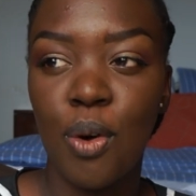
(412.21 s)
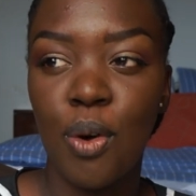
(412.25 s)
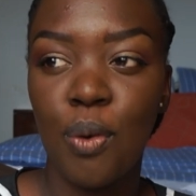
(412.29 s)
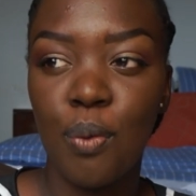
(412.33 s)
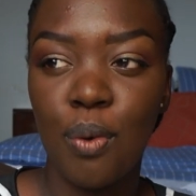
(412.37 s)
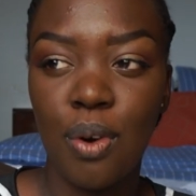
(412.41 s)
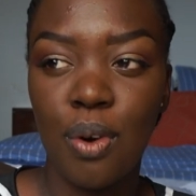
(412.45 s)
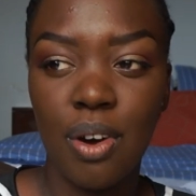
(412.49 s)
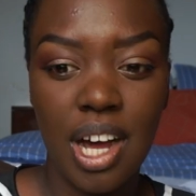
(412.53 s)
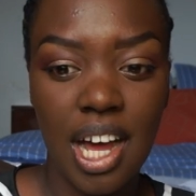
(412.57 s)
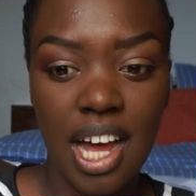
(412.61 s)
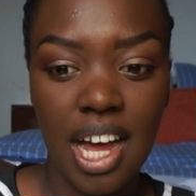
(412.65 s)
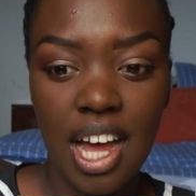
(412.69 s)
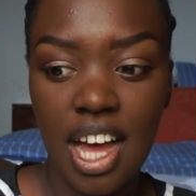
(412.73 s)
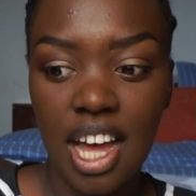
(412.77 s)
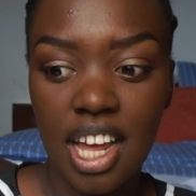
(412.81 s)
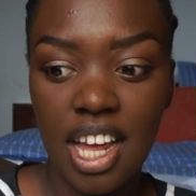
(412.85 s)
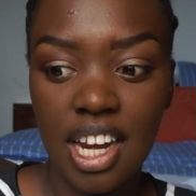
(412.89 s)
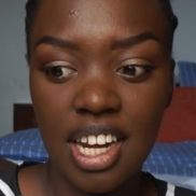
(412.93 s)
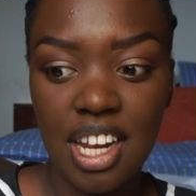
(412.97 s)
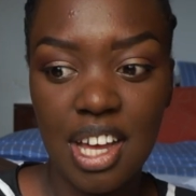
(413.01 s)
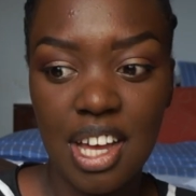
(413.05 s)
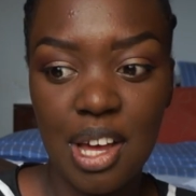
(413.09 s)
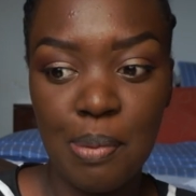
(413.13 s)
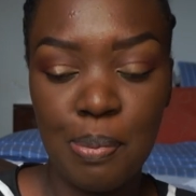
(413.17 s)

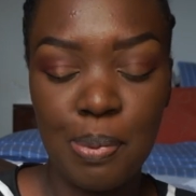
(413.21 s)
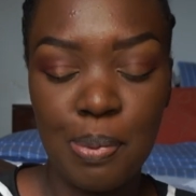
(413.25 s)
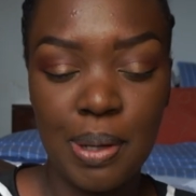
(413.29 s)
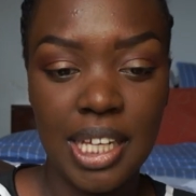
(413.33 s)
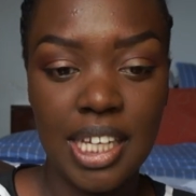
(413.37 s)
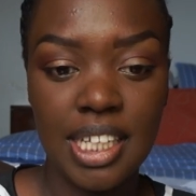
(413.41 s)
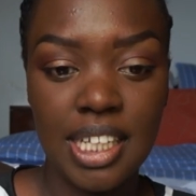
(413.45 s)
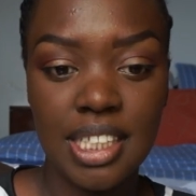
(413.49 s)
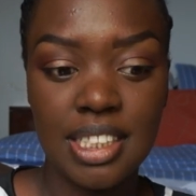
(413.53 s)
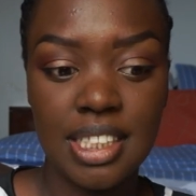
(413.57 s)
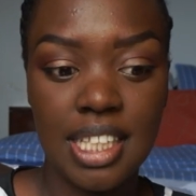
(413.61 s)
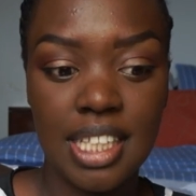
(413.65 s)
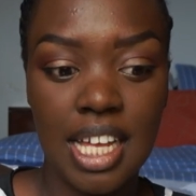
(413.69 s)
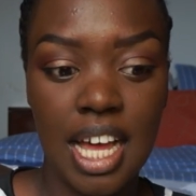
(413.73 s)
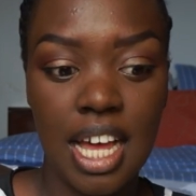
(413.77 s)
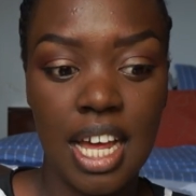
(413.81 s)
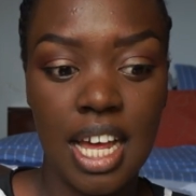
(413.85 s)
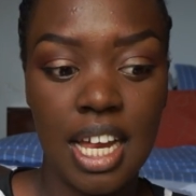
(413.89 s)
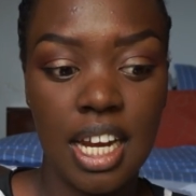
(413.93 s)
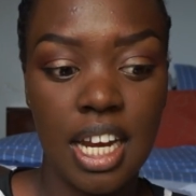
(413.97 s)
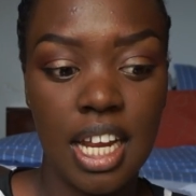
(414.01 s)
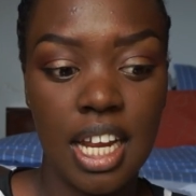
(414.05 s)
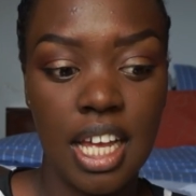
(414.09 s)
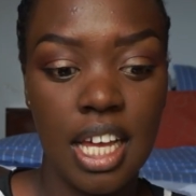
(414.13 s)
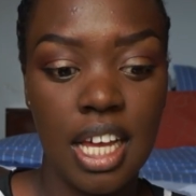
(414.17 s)
Wuhan, a place that